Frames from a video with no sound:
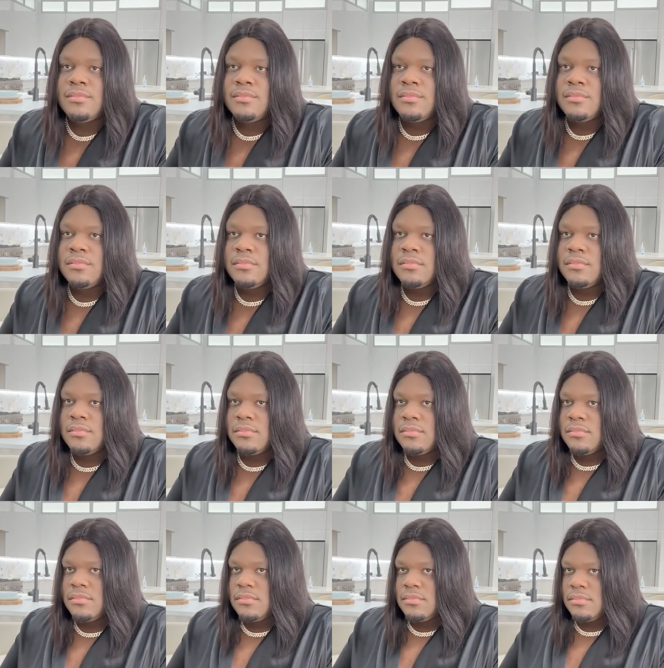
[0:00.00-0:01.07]

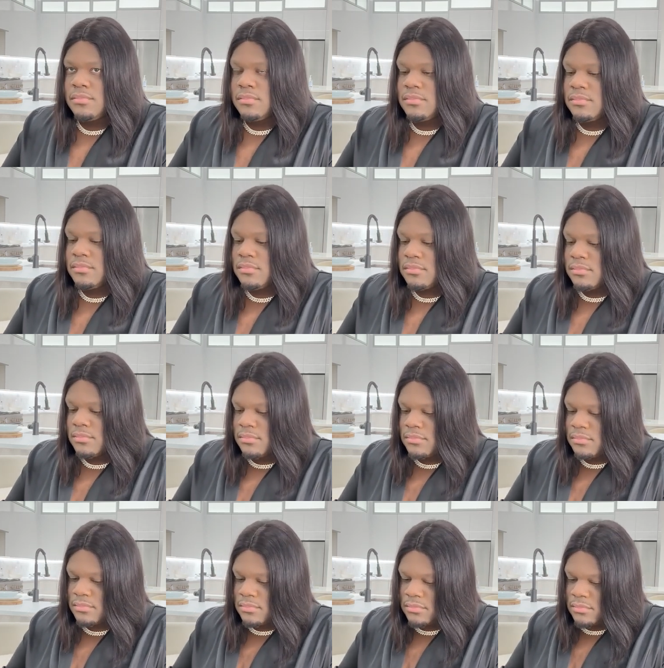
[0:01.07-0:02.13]

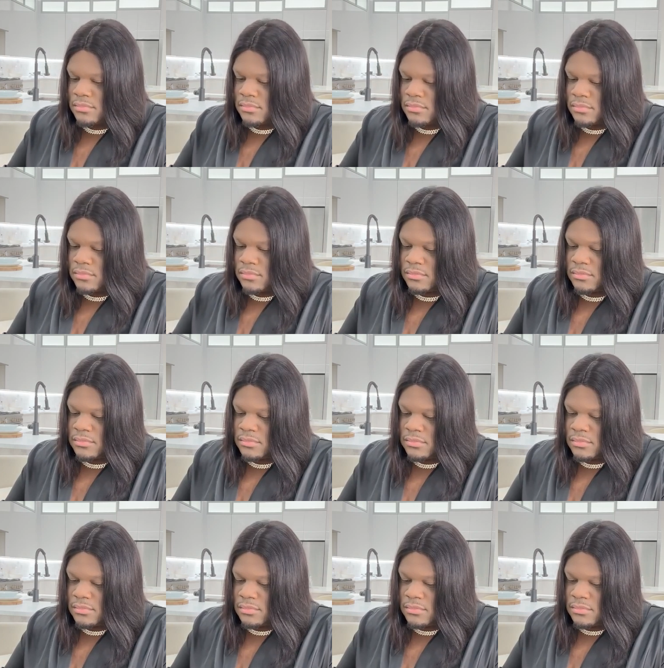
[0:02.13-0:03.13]
Nothing is said.